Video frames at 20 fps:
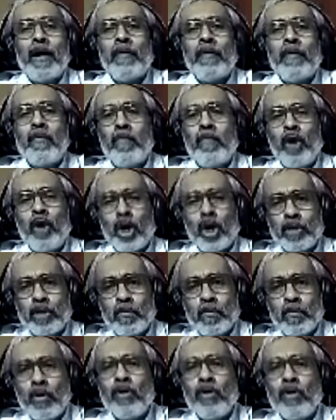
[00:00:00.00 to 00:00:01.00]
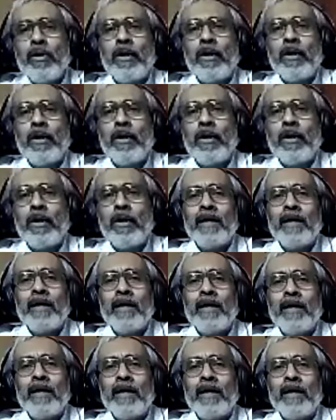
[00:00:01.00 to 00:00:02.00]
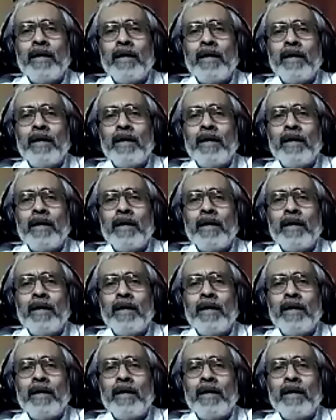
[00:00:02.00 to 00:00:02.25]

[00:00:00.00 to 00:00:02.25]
lot more uh, cyclone shelters